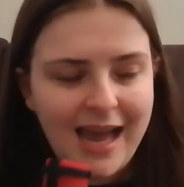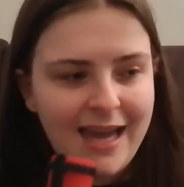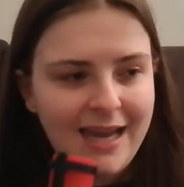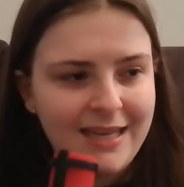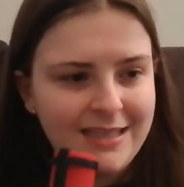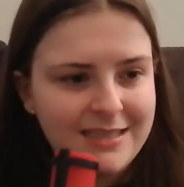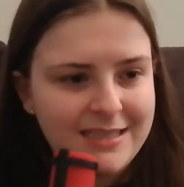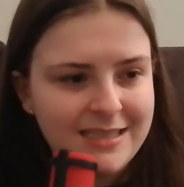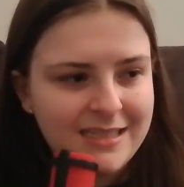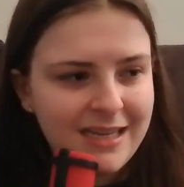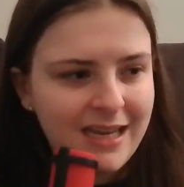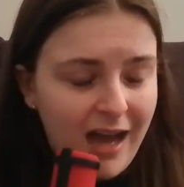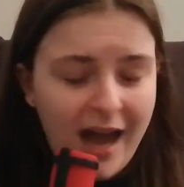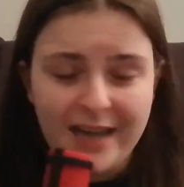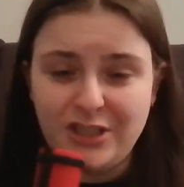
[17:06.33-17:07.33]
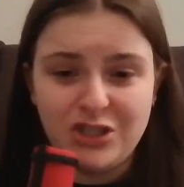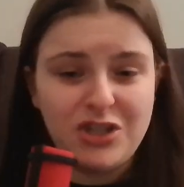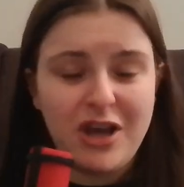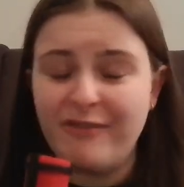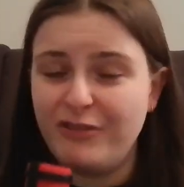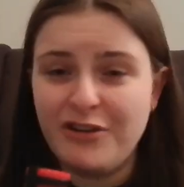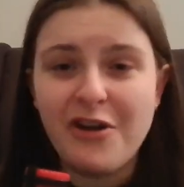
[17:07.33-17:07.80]
And I just
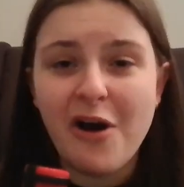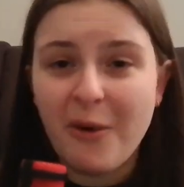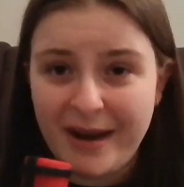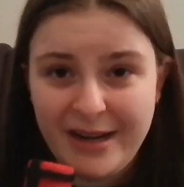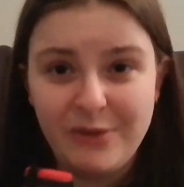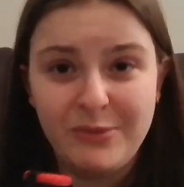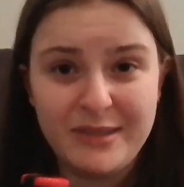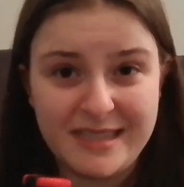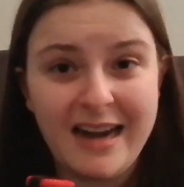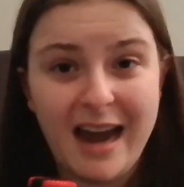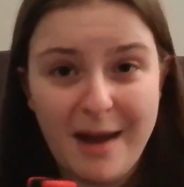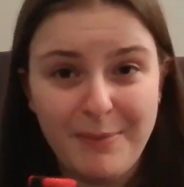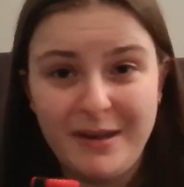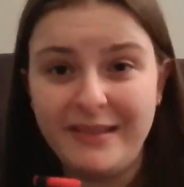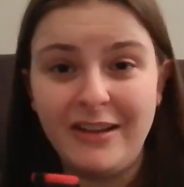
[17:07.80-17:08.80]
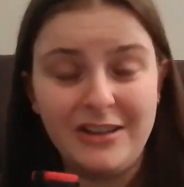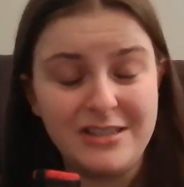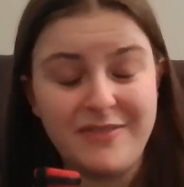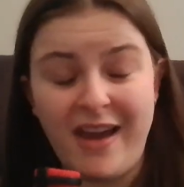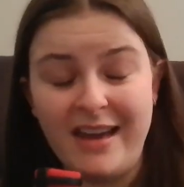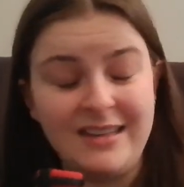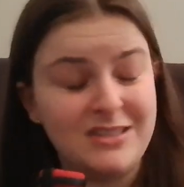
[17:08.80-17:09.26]
have no idea what's going to happen in Las
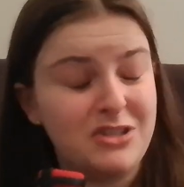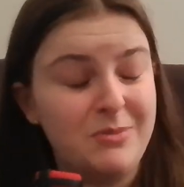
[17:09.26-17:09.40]
Vegas,